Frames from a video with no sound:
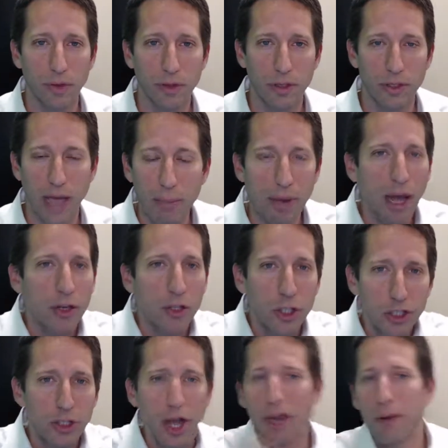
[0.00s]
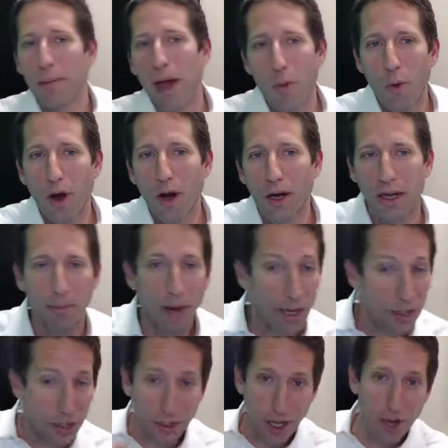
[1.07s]
Because I'm not just all about work. I'm
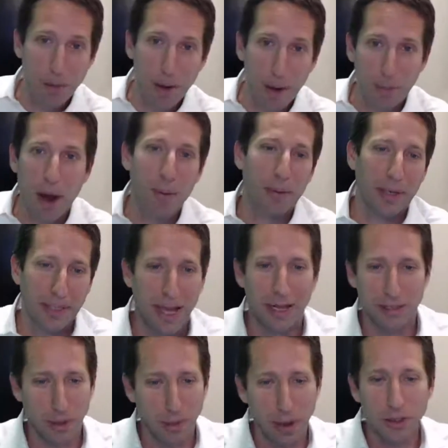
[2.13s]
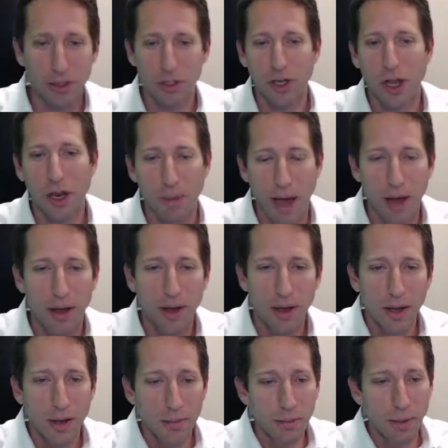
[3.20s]
not just all about property tax. I'm not just all about
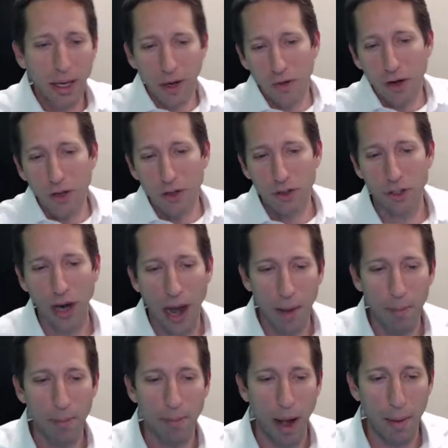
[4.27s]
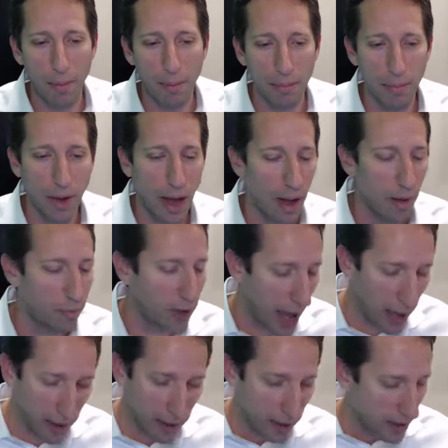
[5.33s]
being a realtor. I've
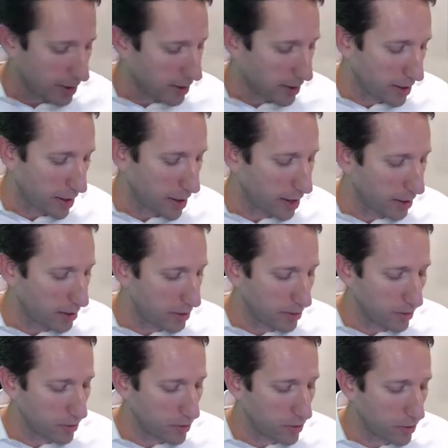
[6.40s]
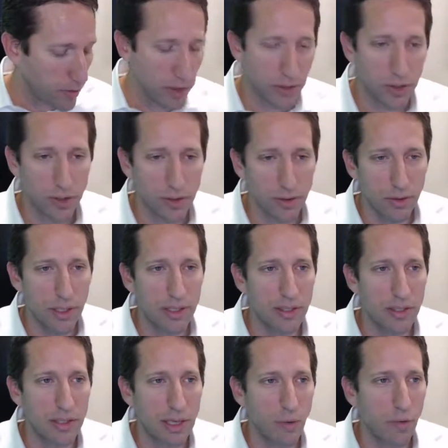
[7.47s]
got this
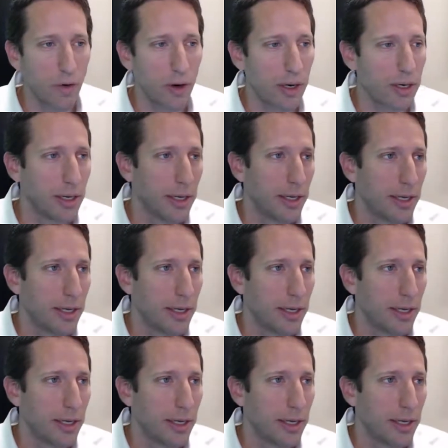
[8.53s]
different.